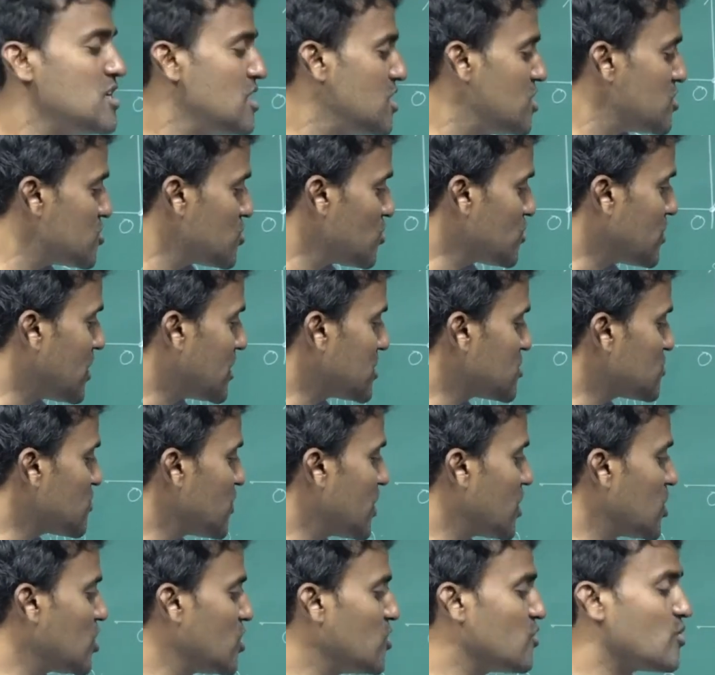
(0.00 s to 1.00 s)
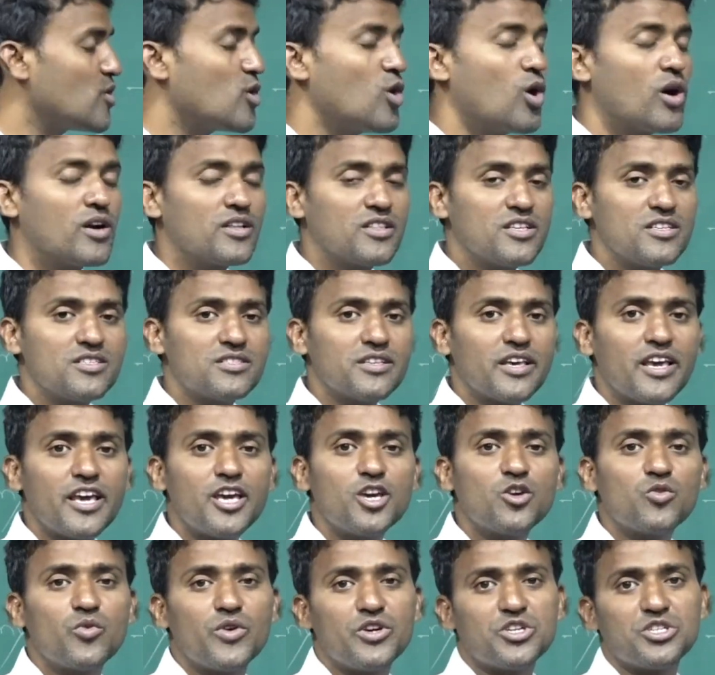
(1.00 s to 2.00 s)
So that's why only we got this
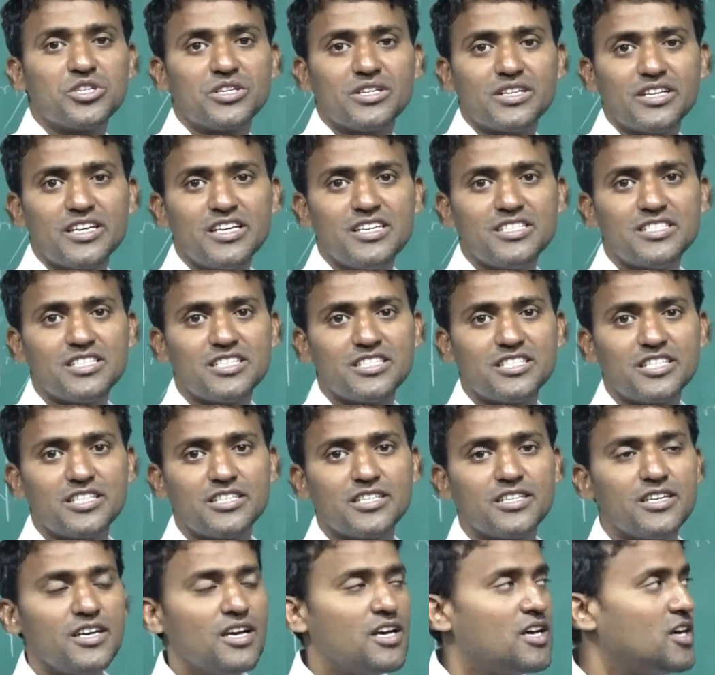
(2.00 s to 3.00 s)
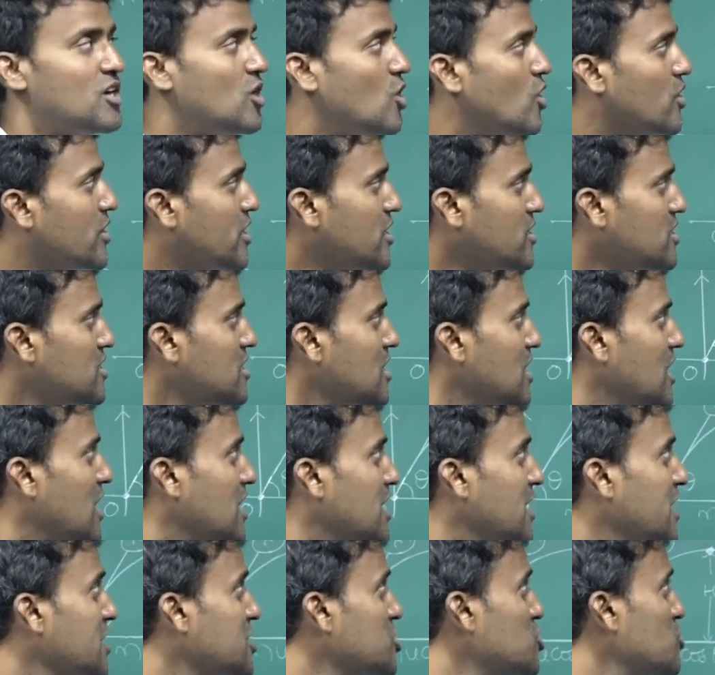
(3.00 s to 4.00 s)
equation, isn't it? Okay.
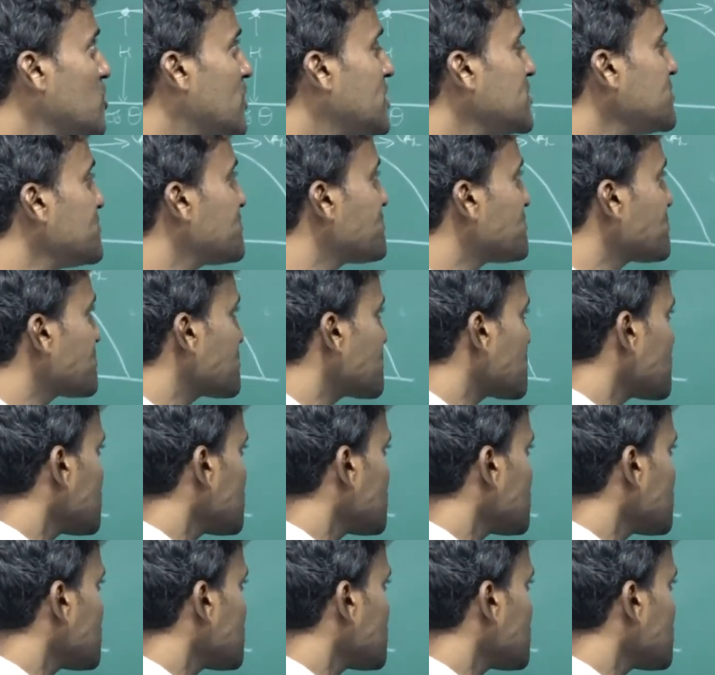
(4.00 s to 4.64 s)
Next one,